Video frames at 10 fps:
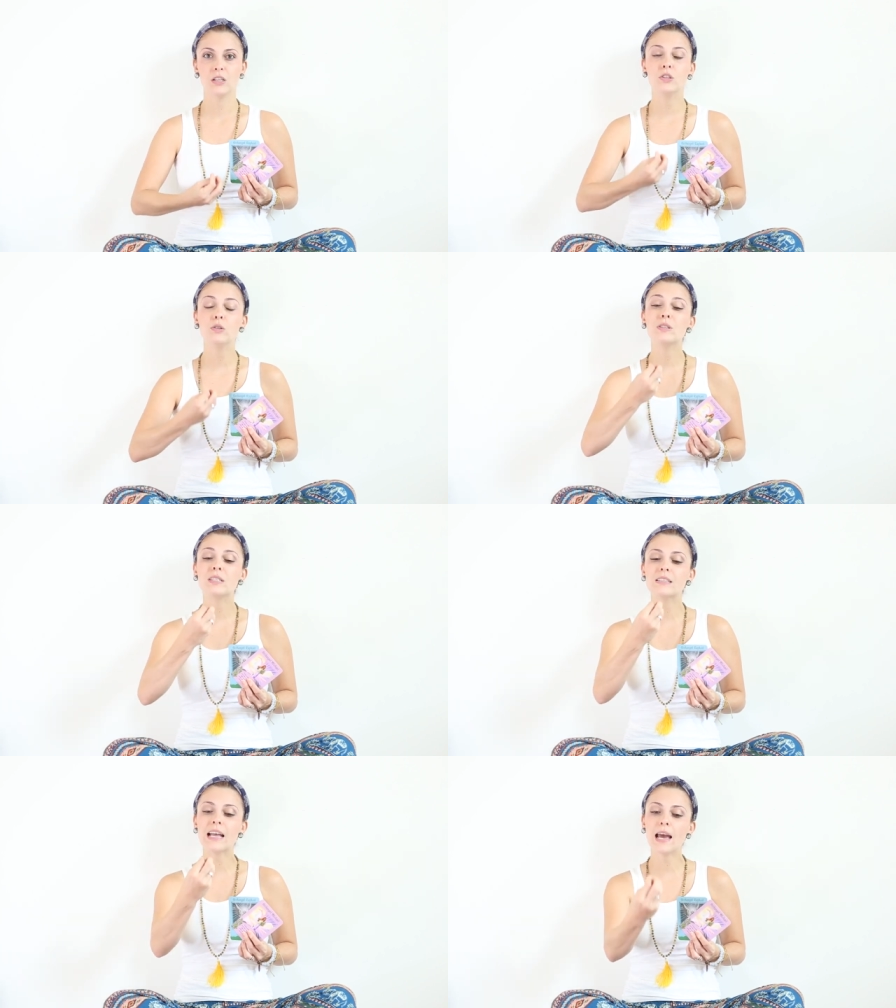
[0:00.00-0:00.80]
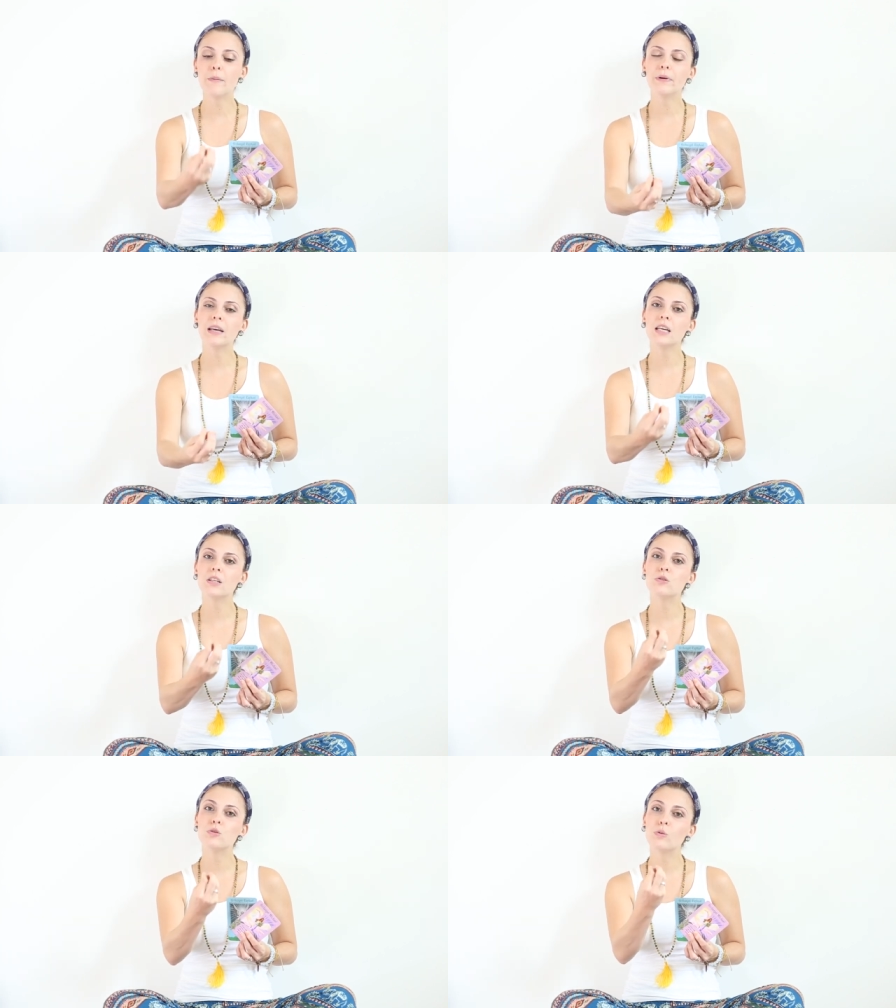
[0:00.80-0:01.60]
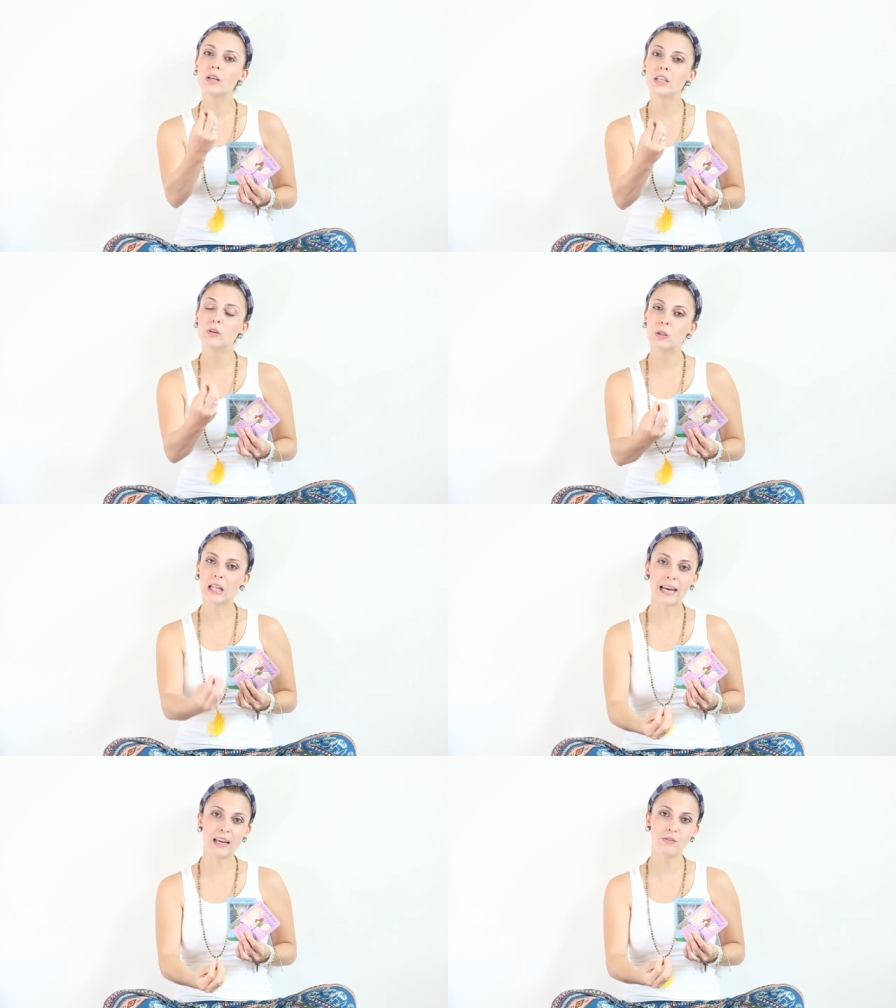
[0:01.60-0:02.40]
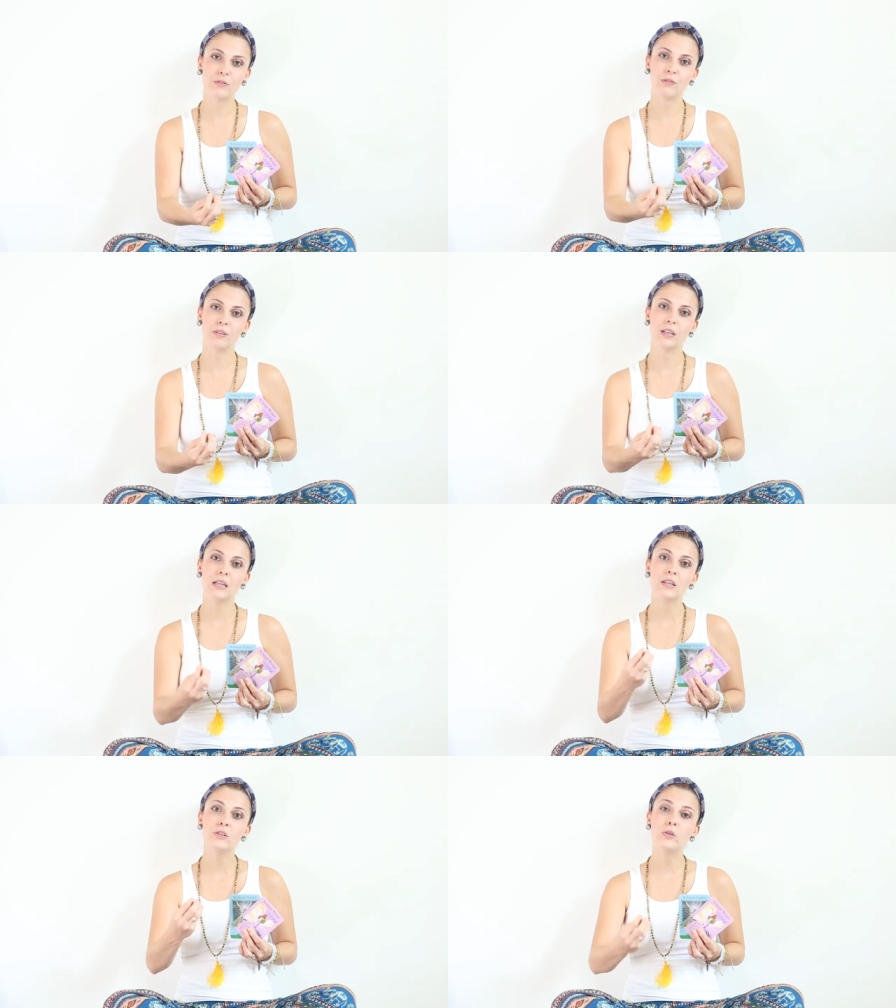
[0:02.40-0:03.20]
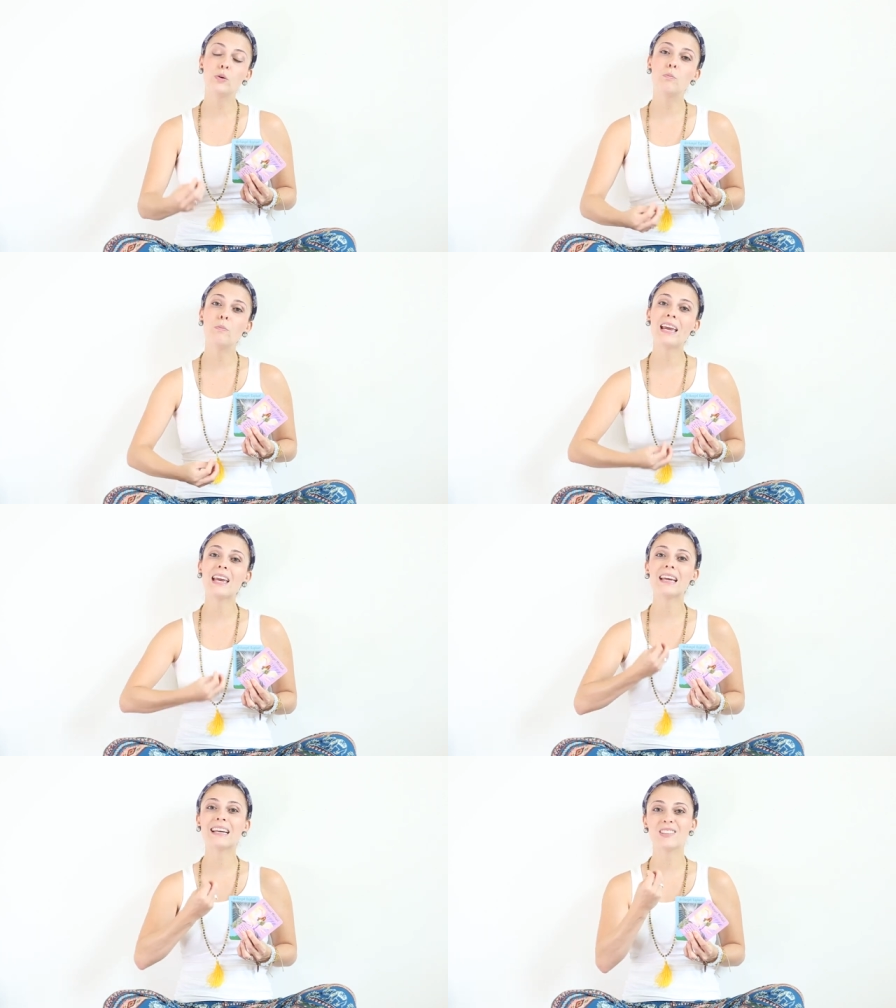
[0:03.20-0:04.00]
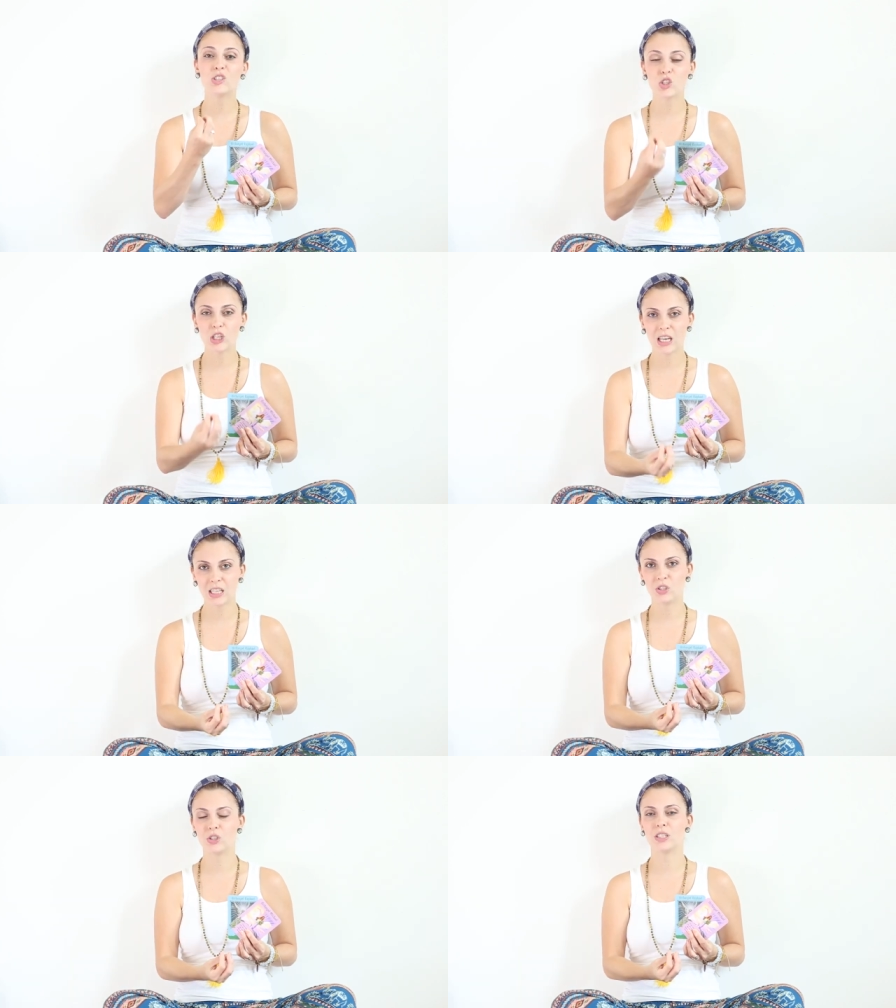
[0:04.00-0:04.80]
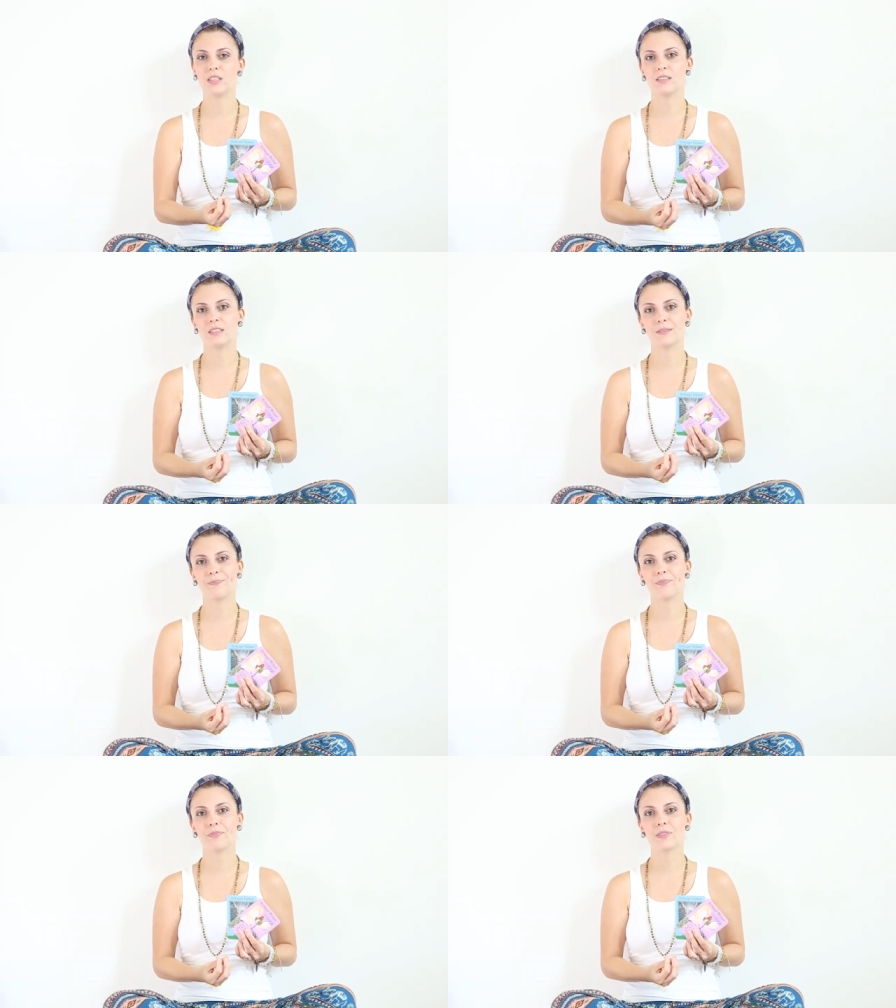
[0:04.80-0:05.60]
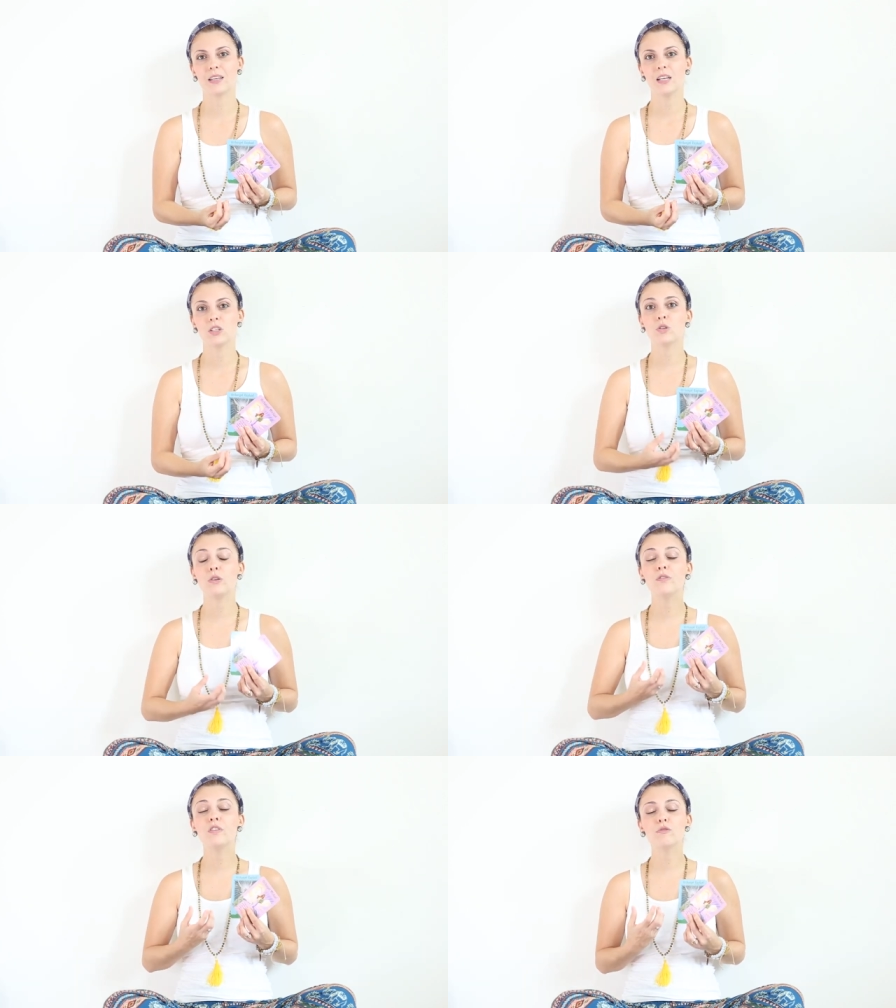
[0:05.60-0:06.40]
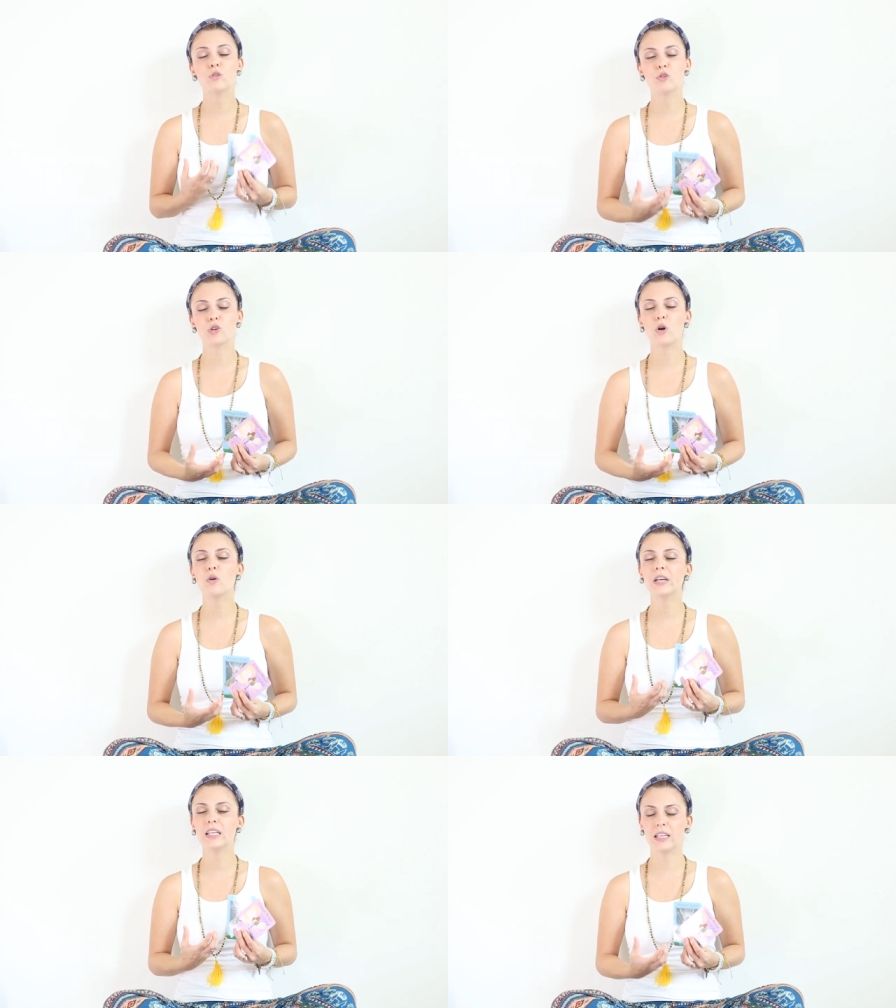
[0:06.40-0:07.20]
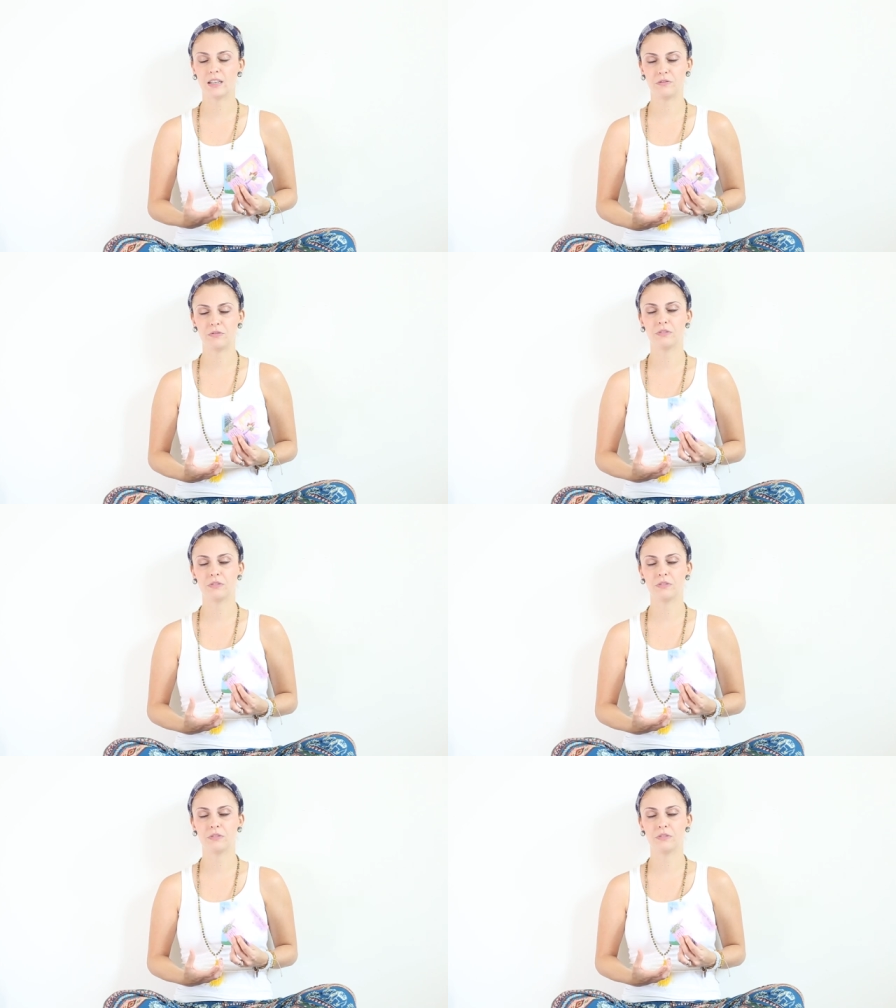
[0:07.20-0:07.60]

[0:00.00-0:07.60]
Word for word: to step into a new life, to make changes. So you feel strong enough